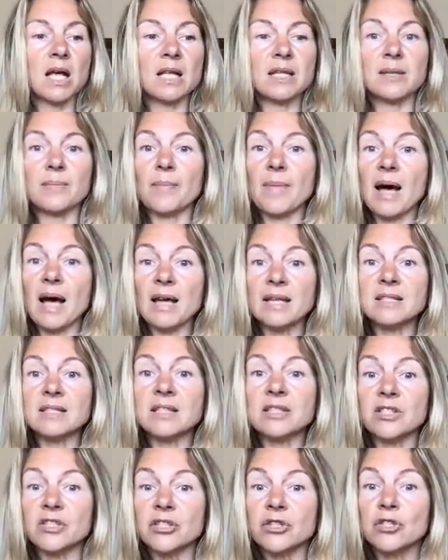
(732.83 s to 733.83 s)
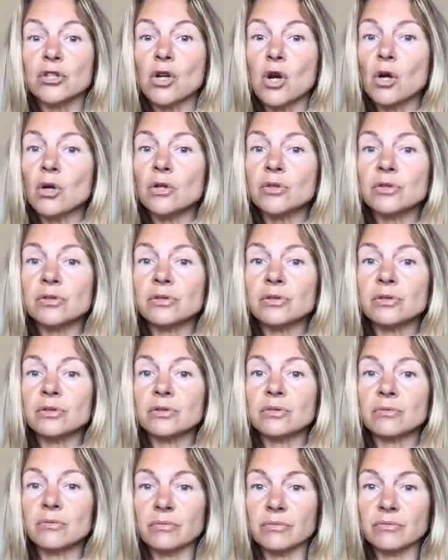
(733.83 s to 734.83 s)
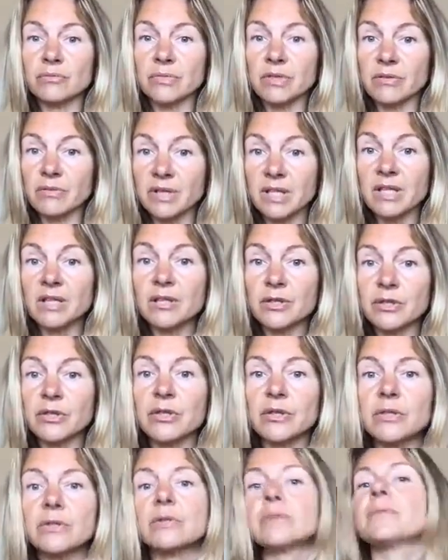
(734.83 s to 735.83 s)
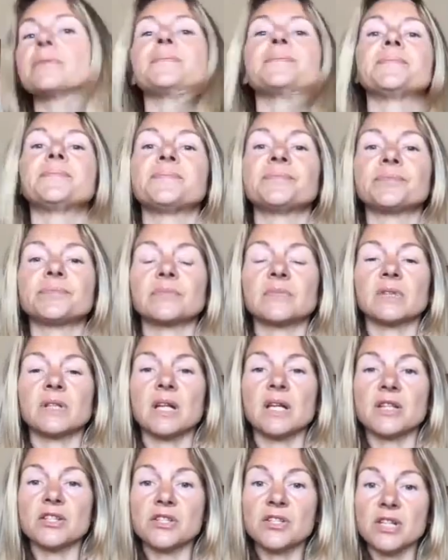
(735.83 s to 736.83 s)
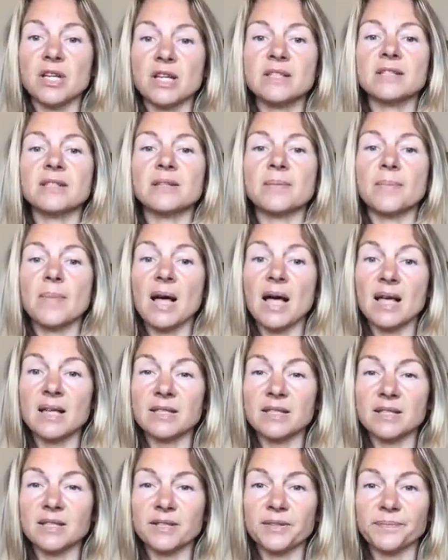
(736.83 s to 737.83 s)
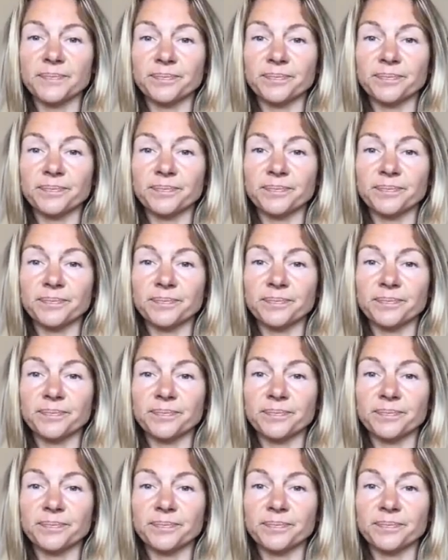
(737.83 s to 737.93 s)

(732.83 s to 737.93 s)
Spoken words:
the mask is not the real you. It's just a mask.